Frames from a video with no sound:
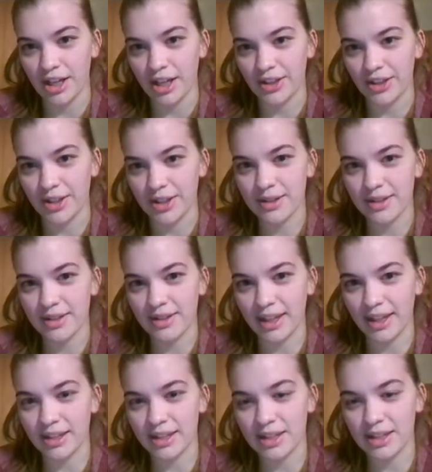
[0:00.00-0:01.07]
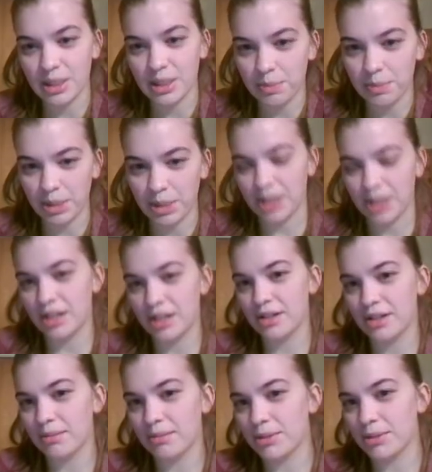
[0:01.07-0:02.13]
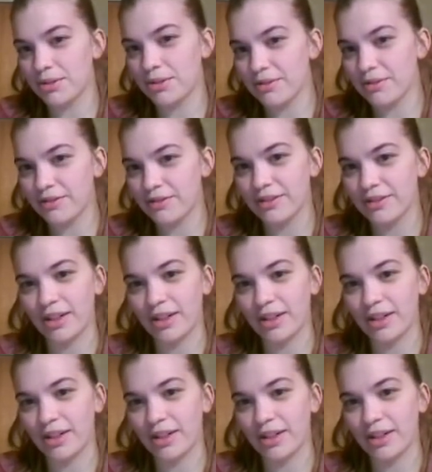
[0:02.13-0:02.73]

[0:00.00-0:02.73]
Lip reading: The like spin move.